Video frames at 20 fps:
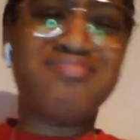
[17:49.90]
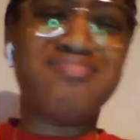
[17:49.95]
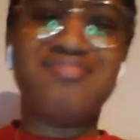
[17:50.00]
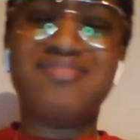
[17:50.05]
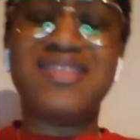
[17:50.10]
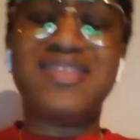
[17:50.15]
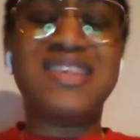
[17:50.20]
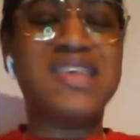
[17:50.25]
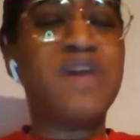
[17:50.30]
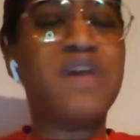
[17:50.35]

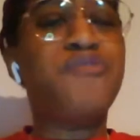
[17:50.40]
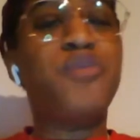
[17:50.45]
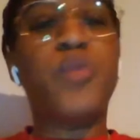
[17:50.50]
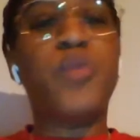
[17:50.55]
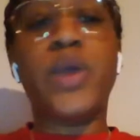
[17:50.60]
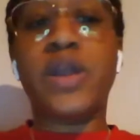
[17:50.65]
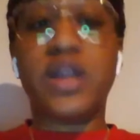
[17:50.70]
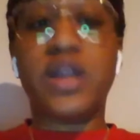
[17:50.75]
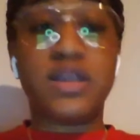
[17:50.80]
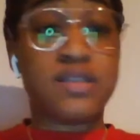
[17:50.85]

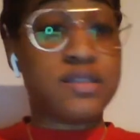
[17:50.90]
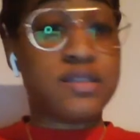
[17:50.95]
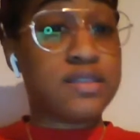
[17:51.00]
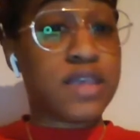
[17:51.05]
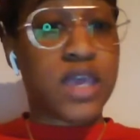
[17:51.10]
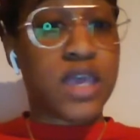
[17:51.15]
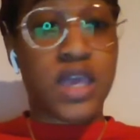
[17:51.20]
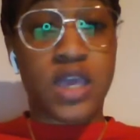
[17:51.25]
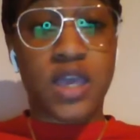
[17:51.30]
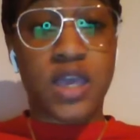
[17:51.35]
Self-awareness is
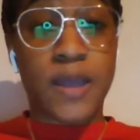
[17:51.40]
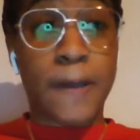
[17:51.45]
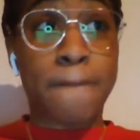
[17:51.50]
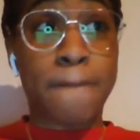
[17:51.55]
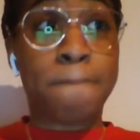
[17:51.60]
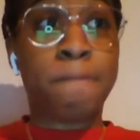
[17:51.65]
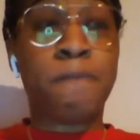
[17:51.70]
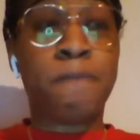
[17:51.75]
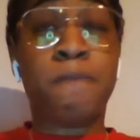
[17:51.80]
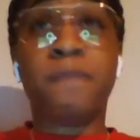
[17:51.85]
key.
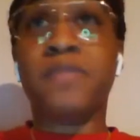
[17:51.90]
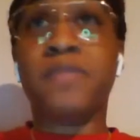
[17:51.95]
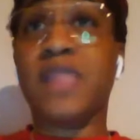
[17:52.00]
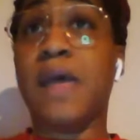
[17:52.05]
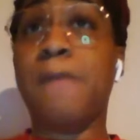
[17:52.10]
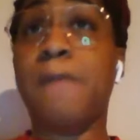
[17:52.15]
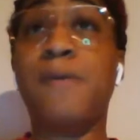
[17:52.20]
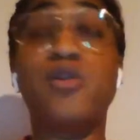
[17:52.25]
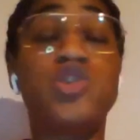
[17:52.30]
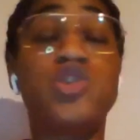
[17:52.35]

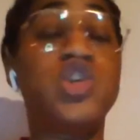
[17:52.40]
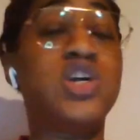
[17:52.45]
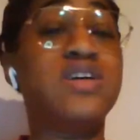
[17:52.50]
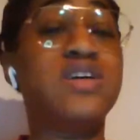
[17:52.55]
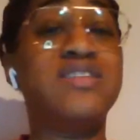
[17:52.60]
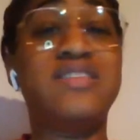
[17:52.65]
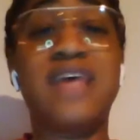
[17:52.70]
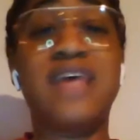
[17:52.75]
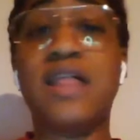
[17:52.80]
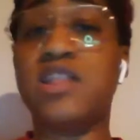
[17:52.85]
Emotional
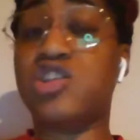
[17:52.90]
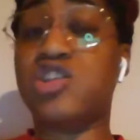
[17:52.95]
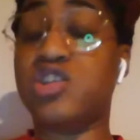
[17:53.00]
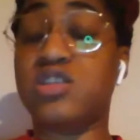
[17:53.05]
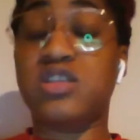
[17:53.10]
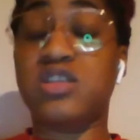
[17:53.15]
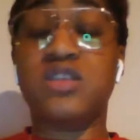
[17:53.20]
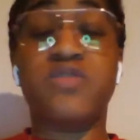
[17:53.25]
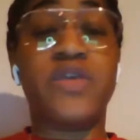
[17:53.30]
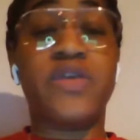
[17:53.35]

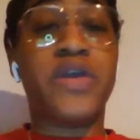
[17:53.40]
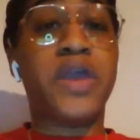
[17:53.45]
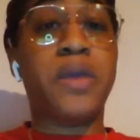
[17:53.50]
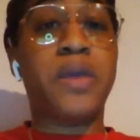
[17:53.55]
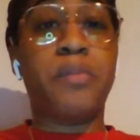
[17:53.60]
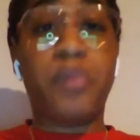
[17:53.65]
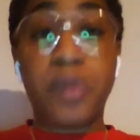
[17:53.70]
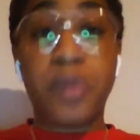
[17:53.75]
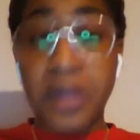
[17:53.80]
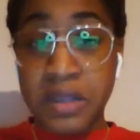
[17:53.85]
intelligence is very
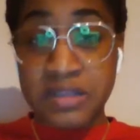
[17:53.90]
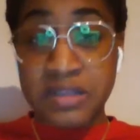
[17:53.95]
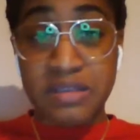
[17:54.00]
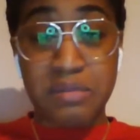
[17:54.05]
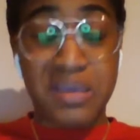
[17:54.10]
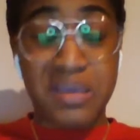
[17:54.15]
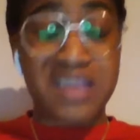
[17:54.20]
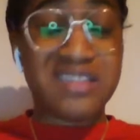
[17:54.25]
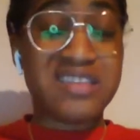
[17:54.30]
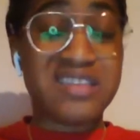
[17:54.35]
important to
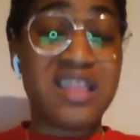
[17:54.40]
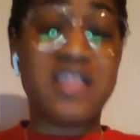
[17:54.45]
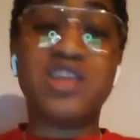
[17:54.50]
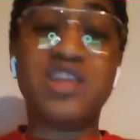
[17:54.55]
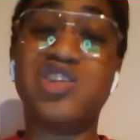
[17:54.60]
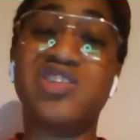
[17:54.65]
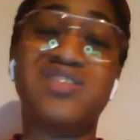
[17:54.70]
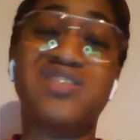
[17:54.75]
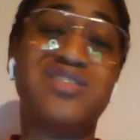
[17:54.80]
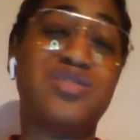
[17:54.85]
me.
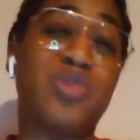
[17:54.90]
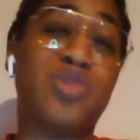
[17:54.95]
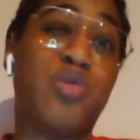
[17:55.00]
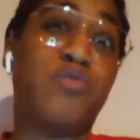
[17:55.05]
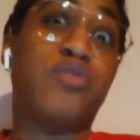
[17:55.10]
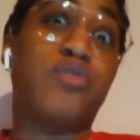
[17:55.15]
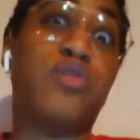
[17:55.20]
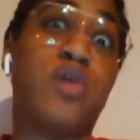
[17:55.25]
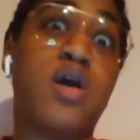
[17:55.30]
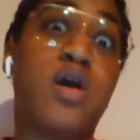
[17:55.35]
Intelligence
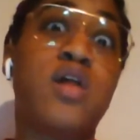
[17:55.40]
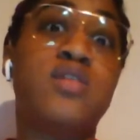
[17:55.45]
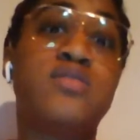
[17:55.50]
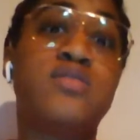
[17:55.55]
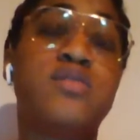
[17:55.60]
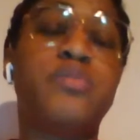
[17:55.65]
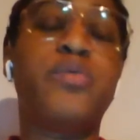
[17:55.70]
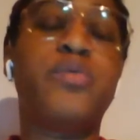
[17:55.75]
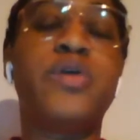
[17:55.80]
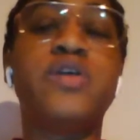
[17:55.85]
overall is
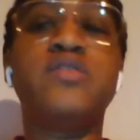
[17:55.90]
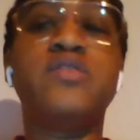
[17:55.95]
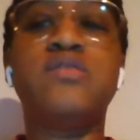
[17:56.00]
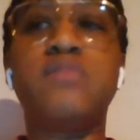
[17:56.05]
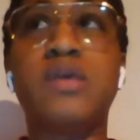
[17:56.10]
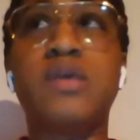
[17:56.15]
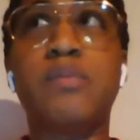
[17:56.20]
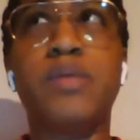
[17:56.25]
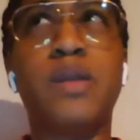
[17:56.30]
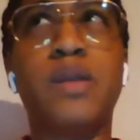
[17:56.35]
important to
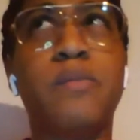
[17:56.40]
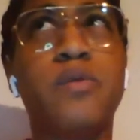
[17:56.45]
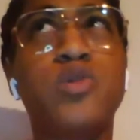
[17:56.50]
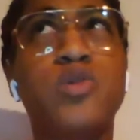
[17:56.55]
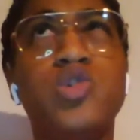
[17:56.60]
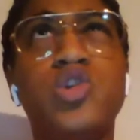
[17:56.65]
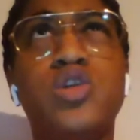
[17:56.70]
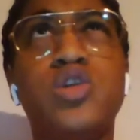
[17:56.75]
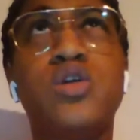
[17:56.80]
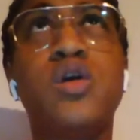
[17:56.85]
me, but
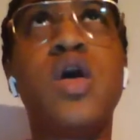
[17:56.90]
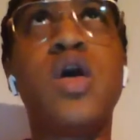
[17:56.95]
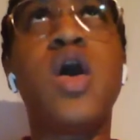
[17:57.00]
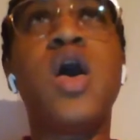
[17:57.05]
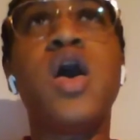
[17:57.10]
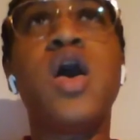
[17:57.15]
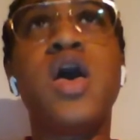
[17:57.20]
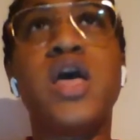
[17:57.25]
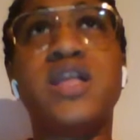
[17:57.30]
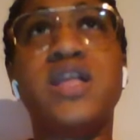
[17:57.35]
emotional
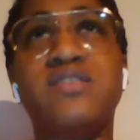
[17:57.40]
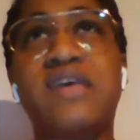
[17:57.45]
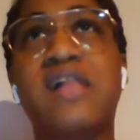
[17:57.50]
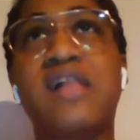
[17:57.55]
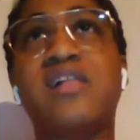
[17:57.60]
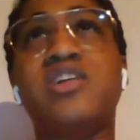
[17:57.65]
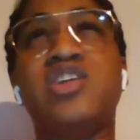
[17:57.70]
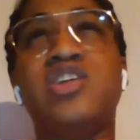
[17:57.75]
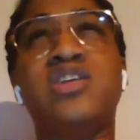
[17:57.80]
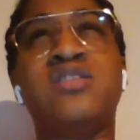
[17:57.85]

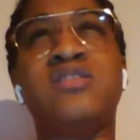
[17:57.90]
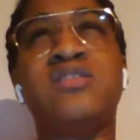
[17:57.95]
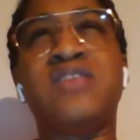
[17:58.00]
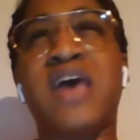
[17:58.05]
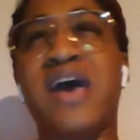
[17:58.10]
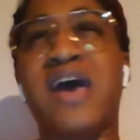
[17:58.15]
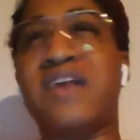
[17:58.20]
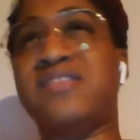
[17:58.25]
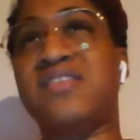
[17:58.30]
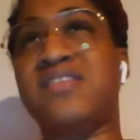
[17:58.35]
intelligence
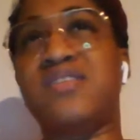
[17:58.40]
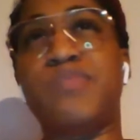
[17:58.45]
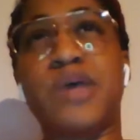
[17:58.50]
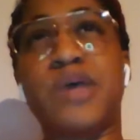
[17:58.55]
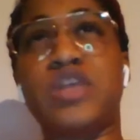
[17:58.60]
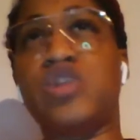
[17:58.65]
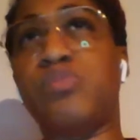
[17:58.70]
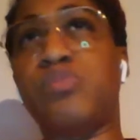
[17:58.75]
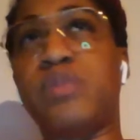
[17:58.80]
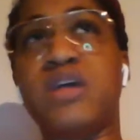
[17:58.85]
has a
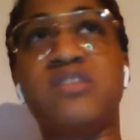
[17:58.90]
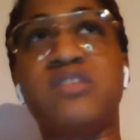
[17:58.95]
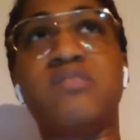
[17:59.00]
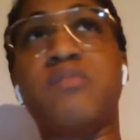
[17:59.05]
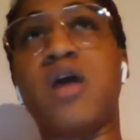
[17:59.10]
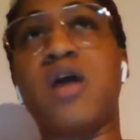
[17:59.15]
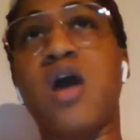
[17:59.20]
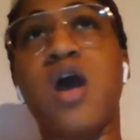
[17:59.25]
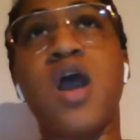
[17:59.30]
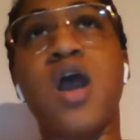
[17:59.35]
special place in
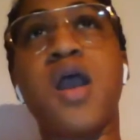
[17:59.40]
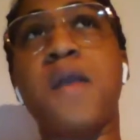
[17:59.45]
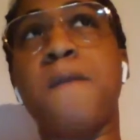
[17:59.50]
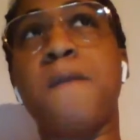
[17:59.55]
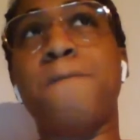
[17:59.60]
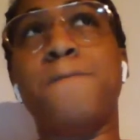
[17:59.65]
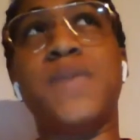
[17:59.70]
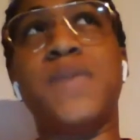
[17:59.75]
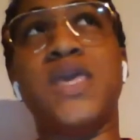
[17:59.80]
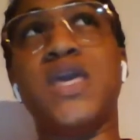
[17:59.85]
my heart
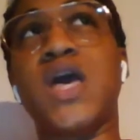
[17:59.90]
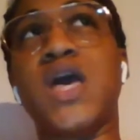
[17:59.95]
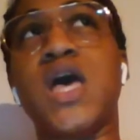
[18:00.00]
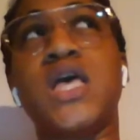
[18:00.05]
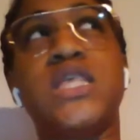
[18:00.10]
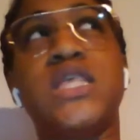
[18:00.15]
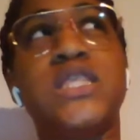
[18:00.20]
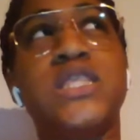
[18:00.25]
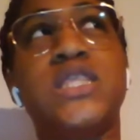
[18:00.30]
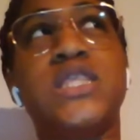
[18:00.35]

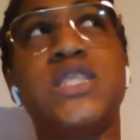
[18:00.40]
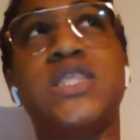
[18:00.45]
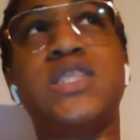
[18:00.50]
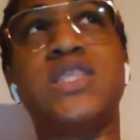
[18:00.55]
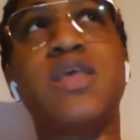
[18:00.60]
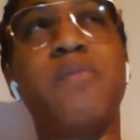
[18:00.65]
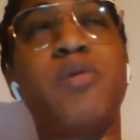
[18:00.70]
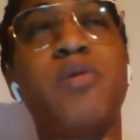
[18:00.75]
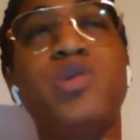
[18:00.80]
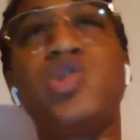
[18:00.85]
because
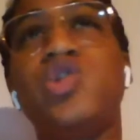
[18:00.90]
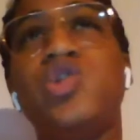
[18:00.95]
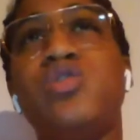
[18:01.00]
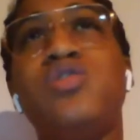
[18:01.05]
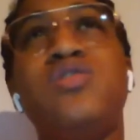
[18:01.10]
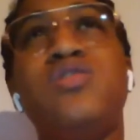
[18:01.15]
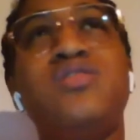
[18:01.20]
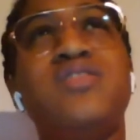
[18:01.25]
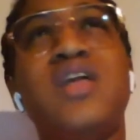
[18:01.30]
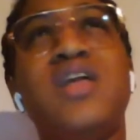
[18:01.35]

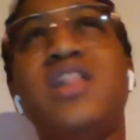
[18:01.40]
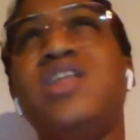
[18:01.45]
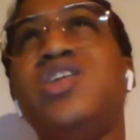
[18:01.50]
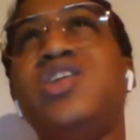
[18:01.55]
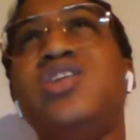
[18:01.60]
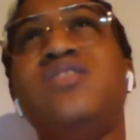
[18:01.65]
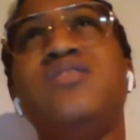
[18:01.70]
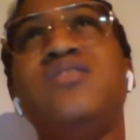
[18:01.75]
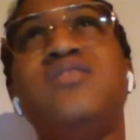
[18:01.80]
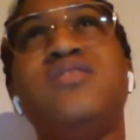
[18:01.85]
emotional
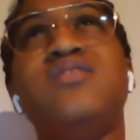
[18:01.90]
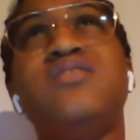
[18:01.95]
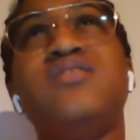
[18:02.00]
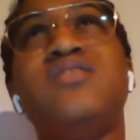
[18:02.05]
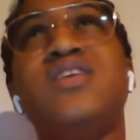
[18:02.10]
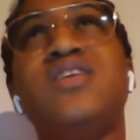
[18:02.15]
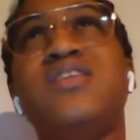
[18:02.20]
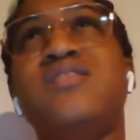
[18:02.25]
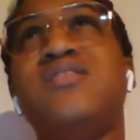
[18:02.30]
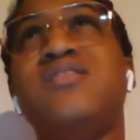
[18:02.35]
intelligence
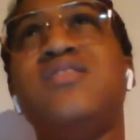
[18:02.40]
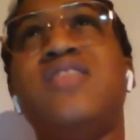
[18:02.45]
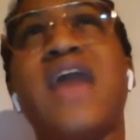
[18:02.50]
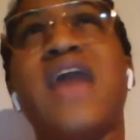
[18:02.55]
is the